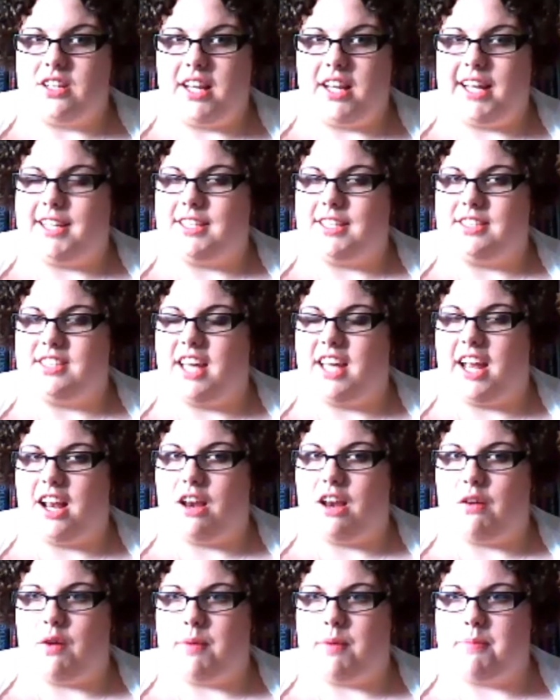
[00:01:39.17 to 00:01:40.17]
Lainey
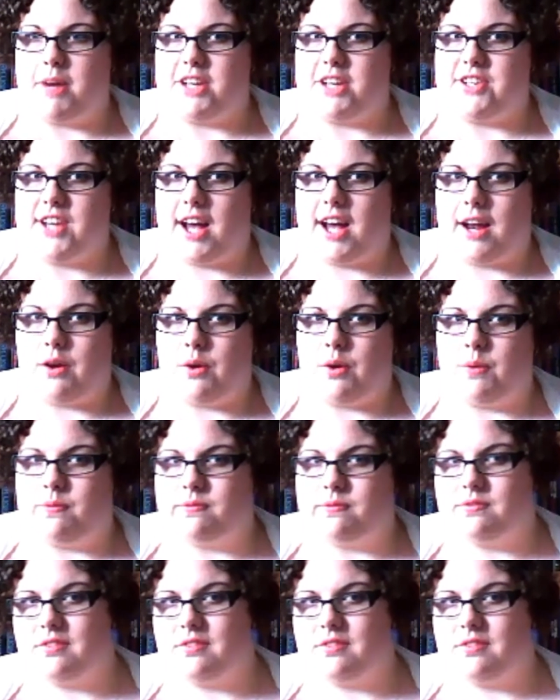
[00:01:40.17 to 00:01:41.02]
Taylor on my channel,